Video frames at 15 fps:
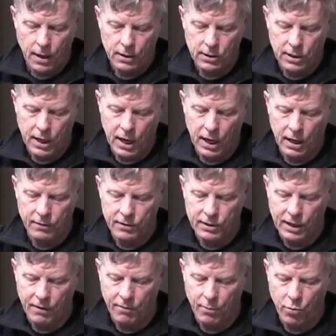it's negative
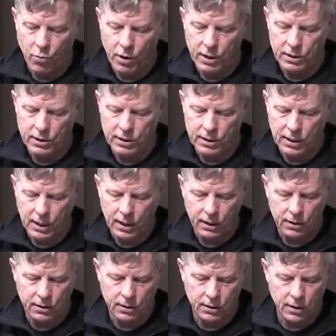
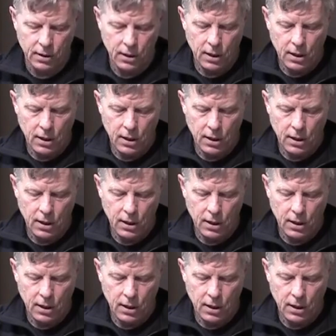7.6.